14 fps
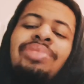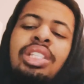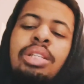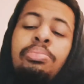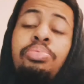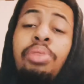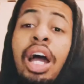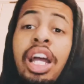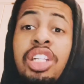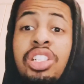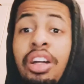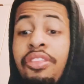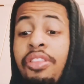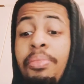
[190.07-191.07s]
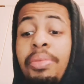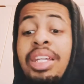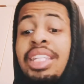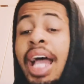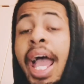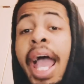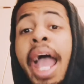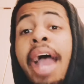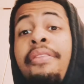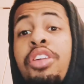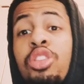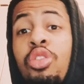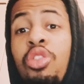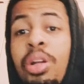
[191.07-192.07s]
Bryce Young, for me, is an
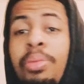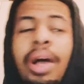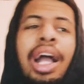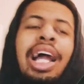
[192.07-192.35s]
average quarterback.